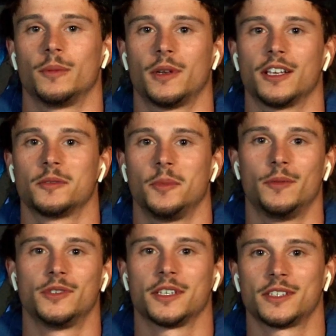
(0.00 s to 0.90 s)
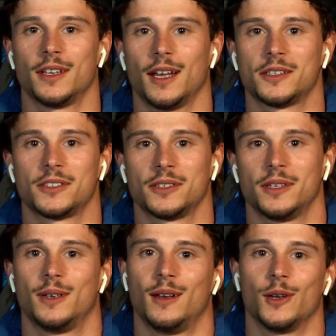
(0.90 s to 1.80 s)
up guys, my name is Nick Statz.
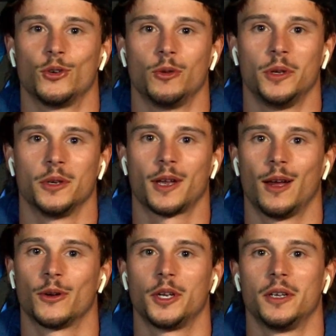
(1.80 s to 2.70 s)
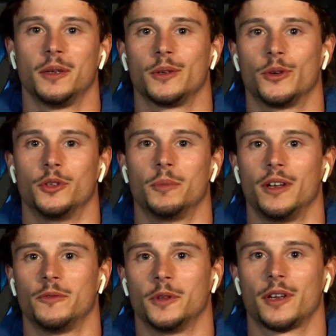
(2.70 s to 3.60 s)
Uh, I uh, grew up here in Calgary, currently
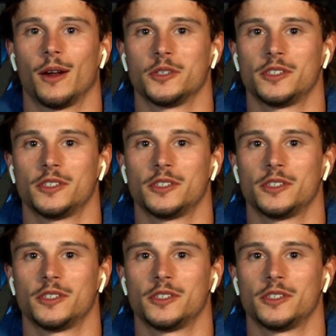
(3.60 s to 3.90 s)
playing for the Calgary